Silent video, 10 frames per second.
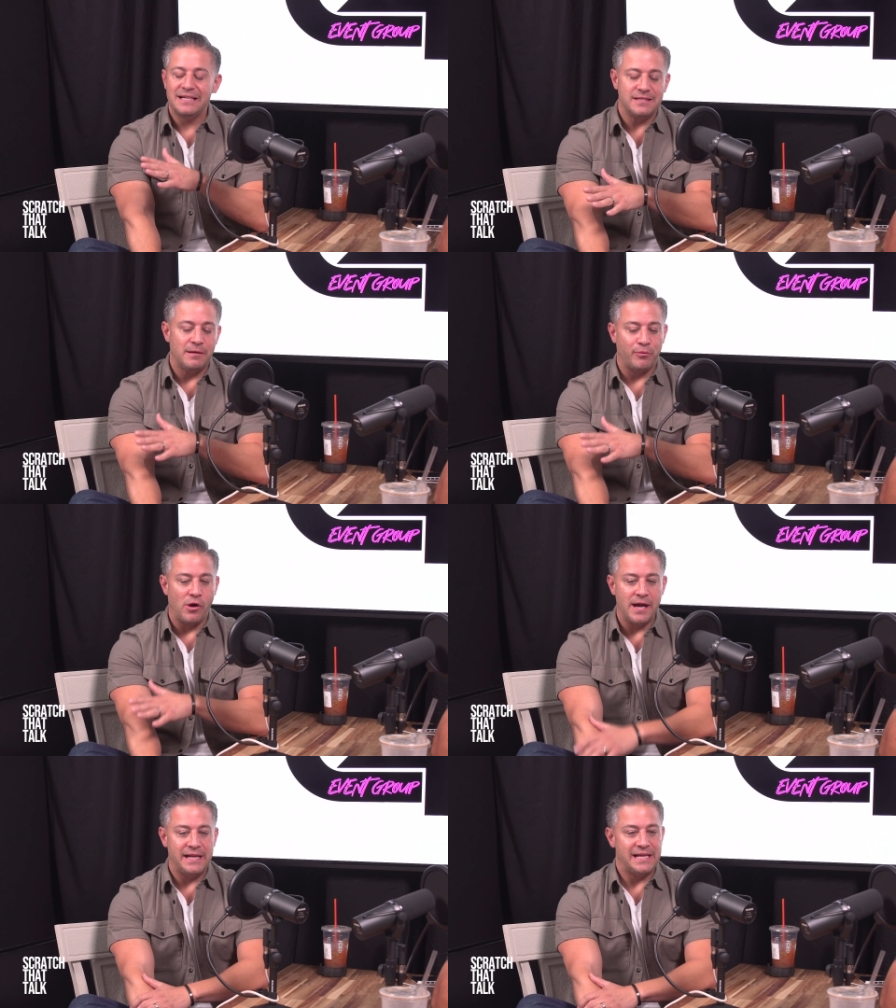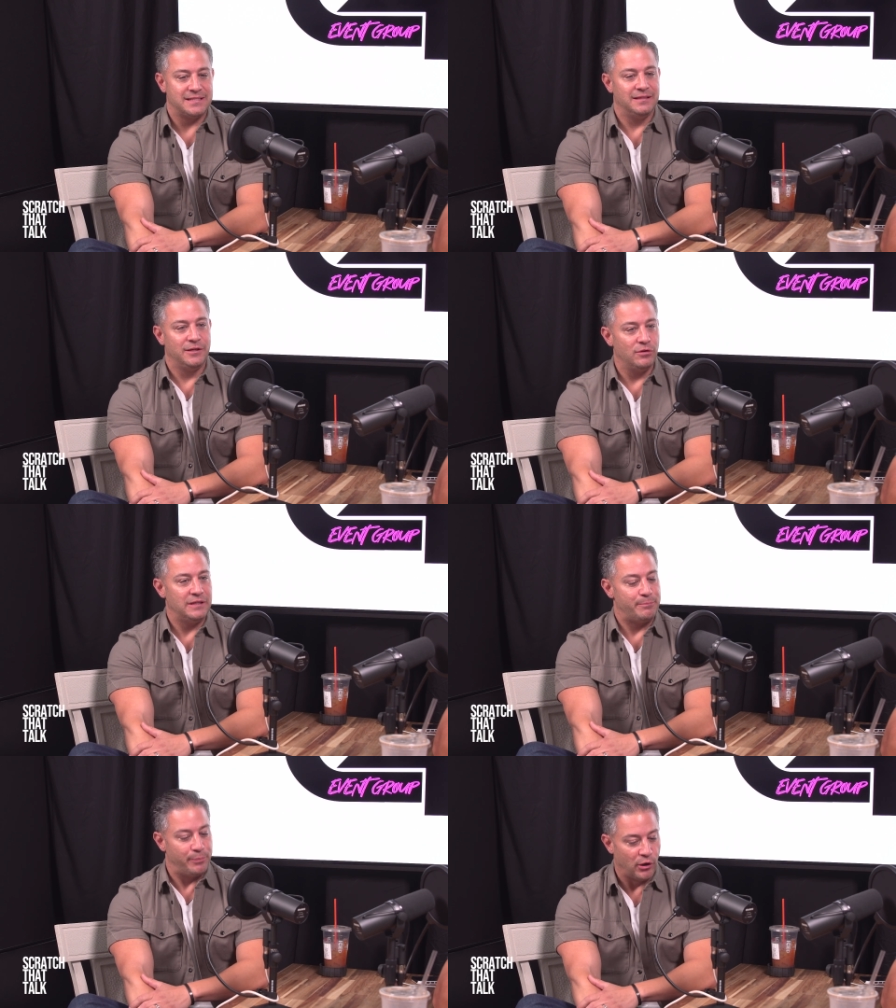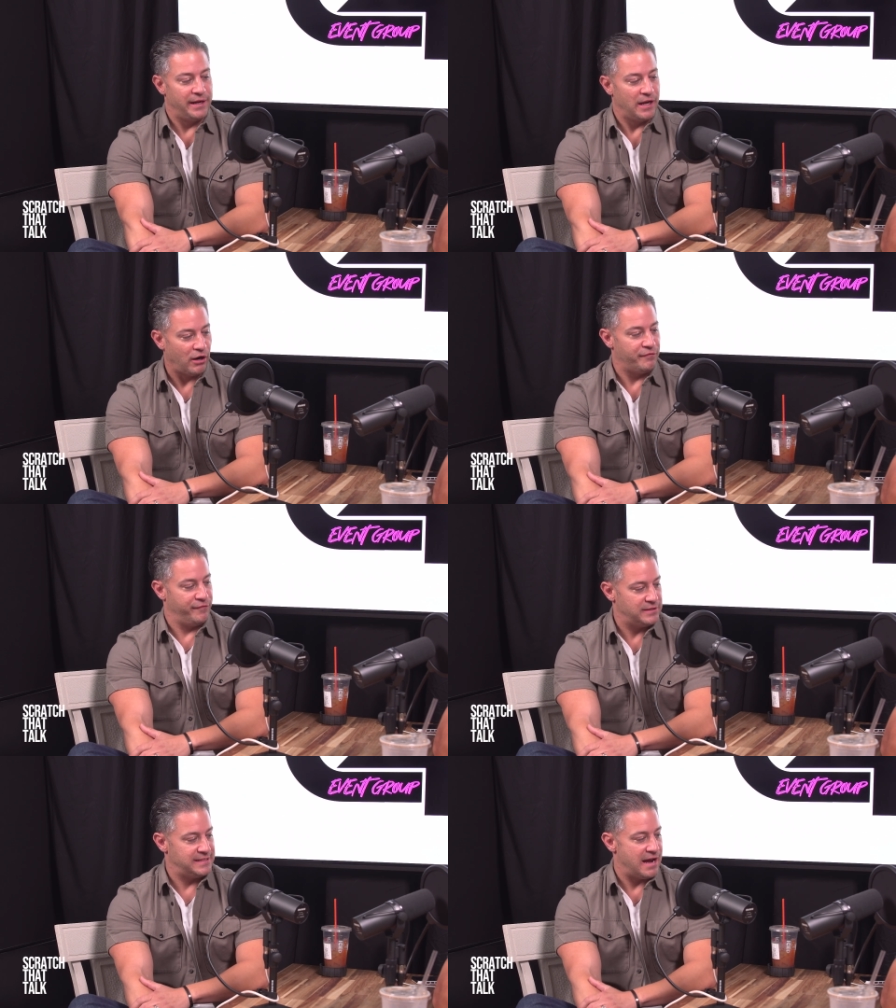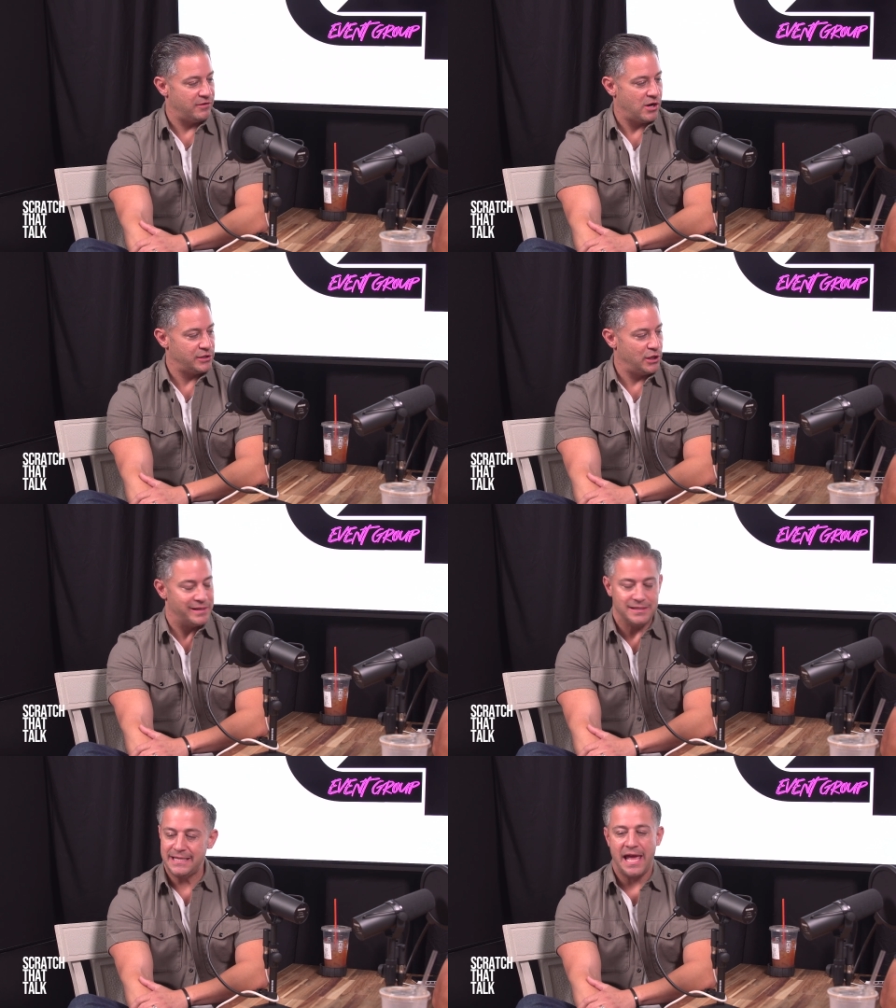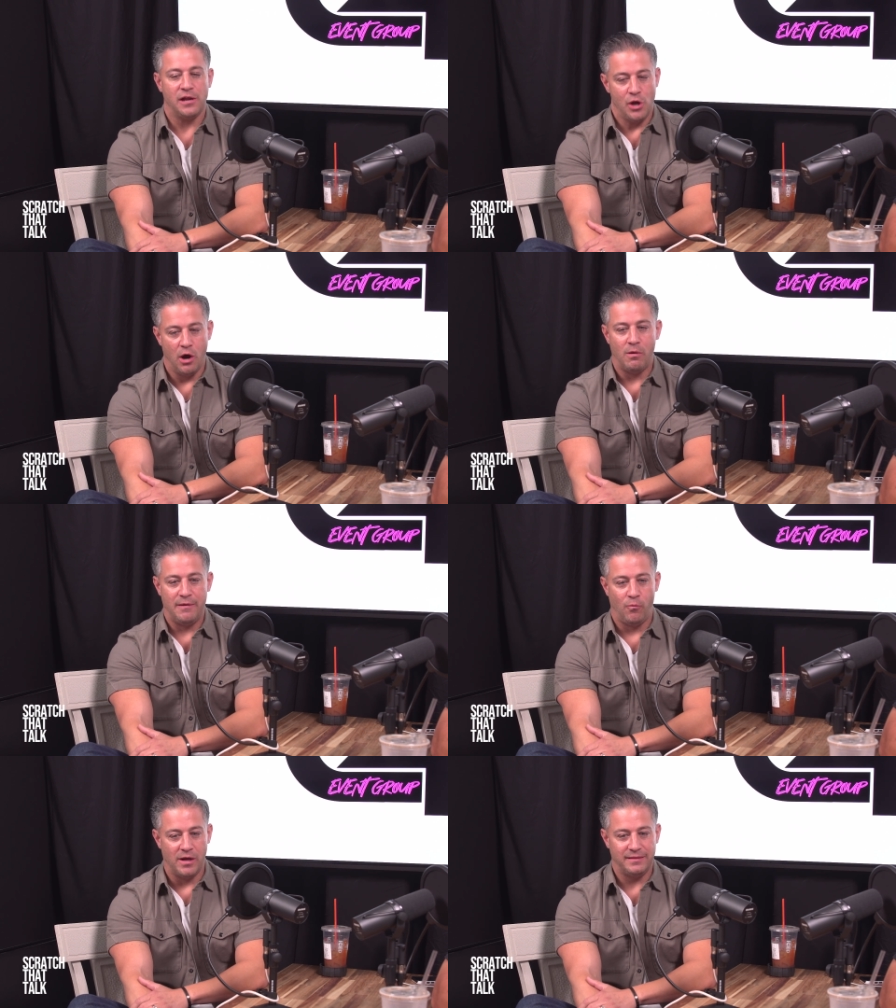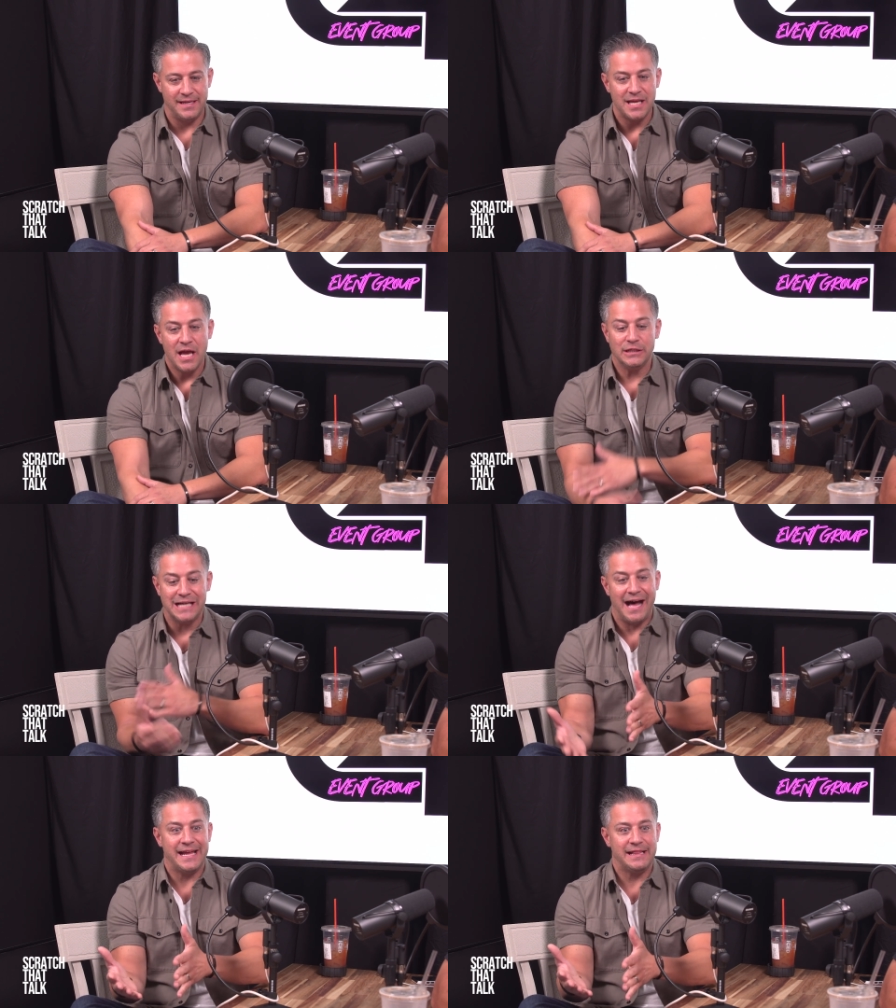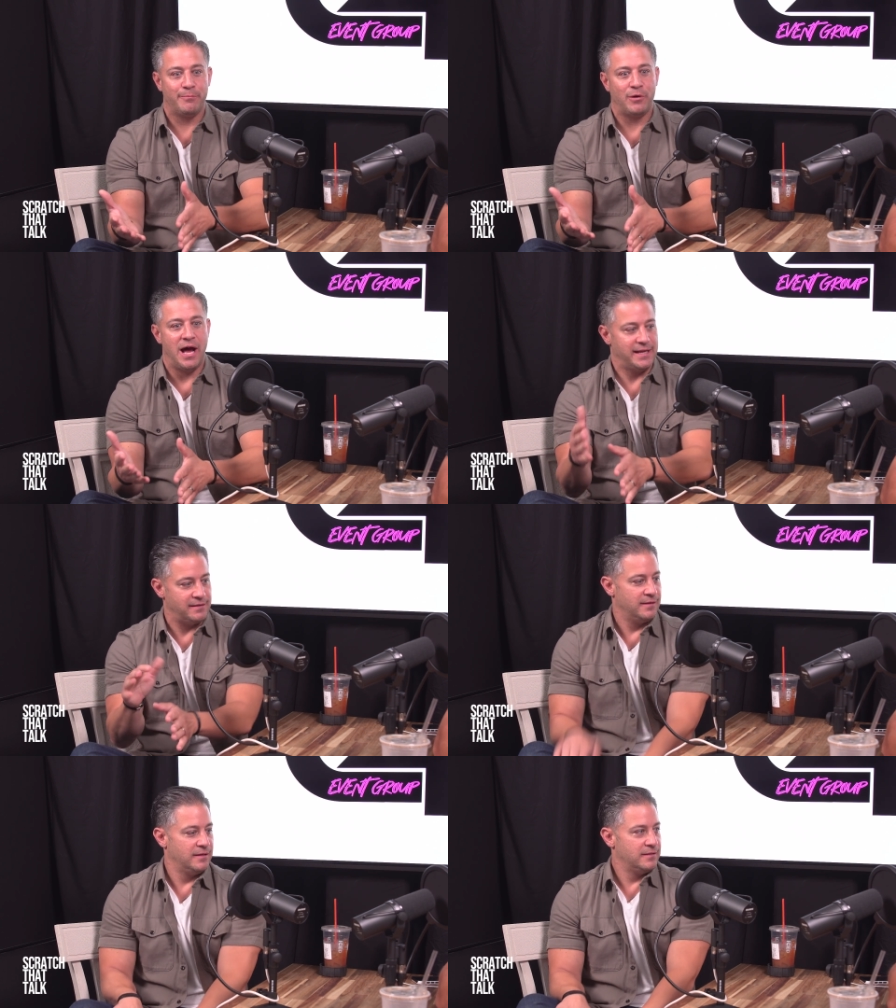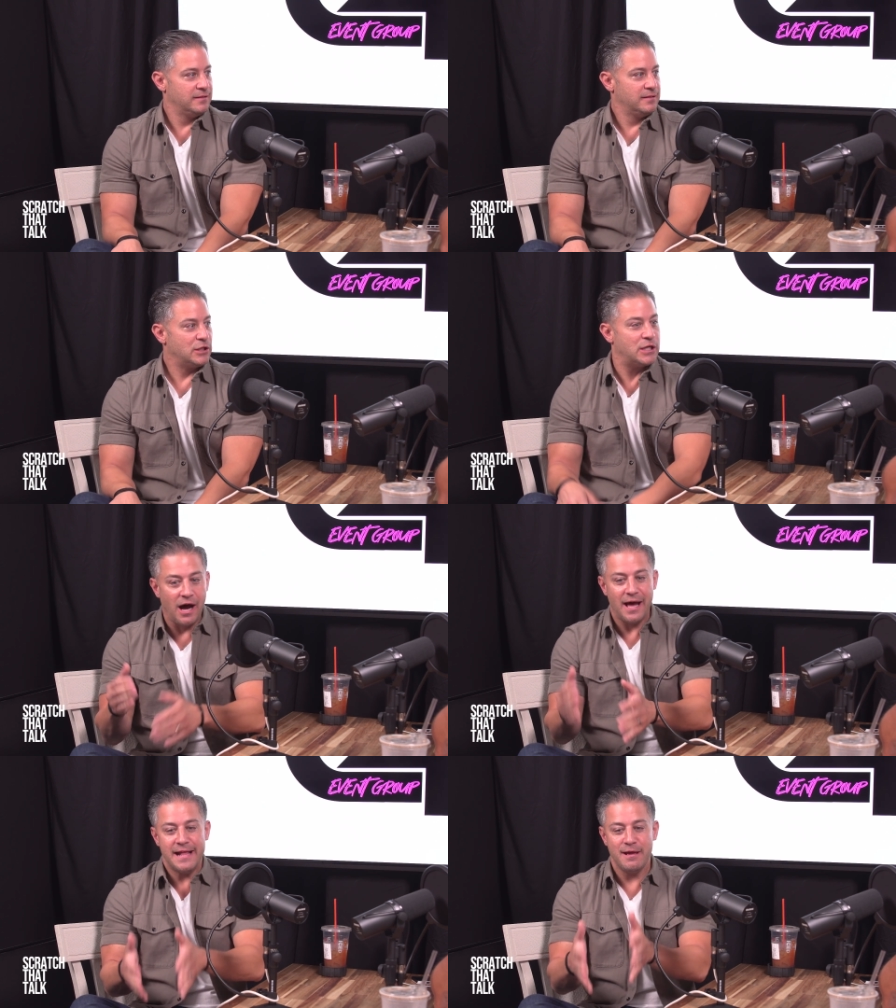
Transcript: the bride is literally putting her foot down on you and saying, no, I want this, guide the bride. Guide the